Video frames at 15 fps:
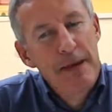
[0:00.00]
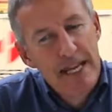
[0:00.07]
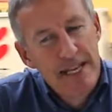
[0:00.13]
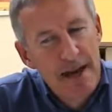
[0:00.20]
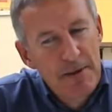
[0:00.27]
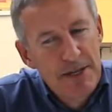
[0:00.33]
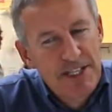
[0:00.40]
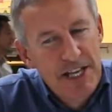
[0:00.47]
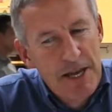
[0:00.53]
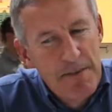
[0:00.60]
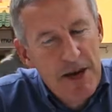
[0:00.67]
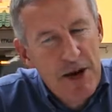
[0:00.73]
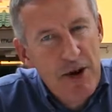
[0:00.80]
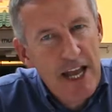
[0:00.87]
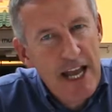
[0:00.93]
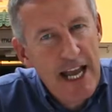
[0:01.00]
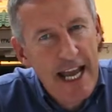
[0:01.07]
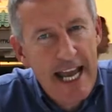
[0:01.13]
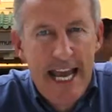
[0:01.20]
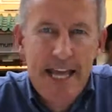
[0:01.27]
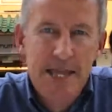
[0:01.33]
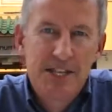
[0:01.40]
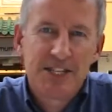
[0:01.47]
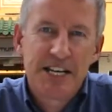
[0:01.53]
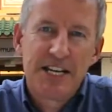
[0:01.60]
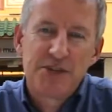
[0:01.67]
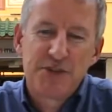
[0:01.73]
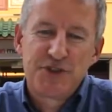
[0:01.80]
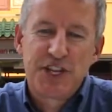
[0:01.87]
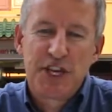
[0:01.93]
P W C building in
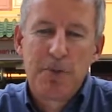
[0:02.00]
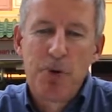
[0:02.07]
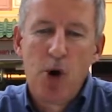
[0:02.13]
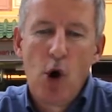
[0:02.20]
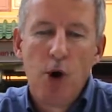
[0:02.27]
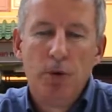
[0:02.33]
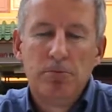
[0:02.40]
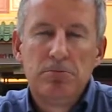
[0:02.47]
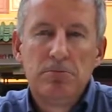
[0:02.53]
central Singapore.